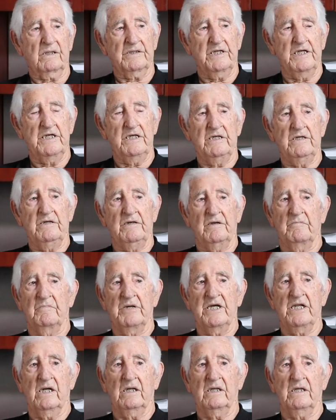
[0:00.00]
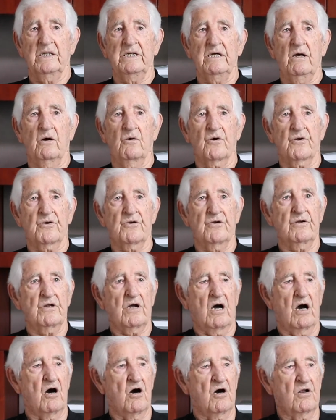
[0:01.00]
he immediately ordered
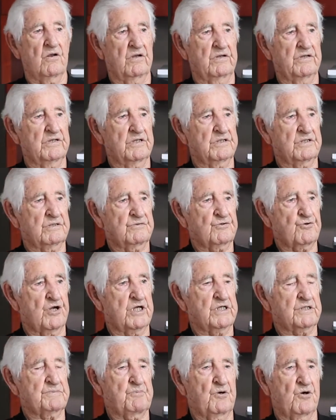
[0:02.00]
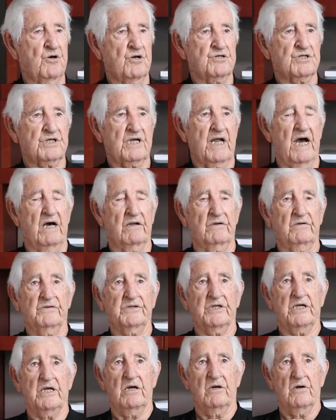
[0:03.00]
all of the transports out of
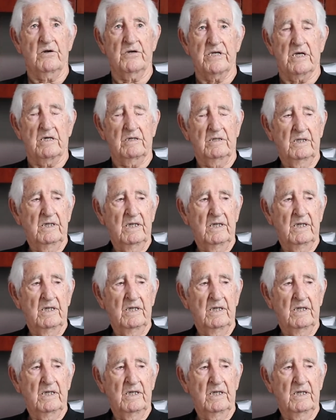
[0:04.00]
the area,